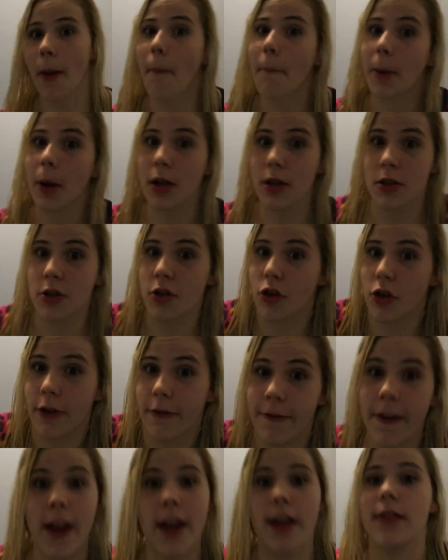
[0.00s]
to punch her in the
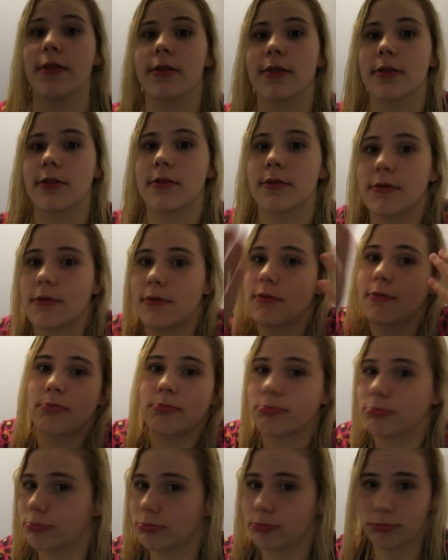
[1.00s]
face.
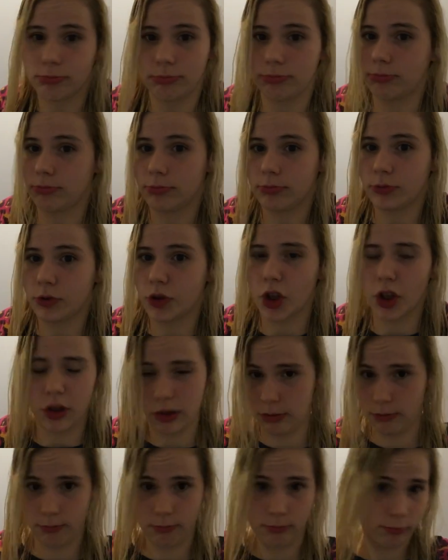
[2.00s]

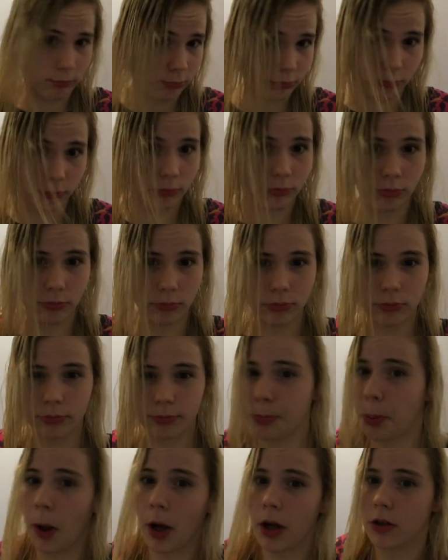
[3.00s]
Just
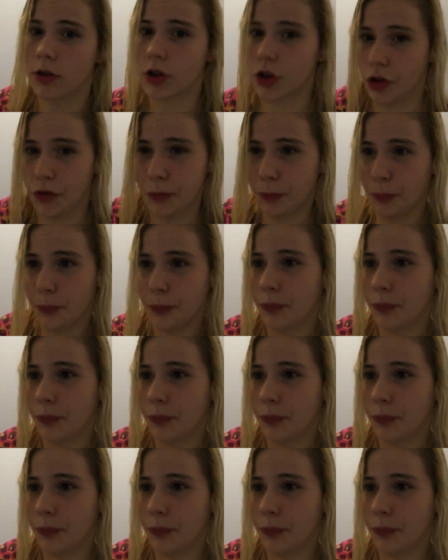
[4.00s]
punch her.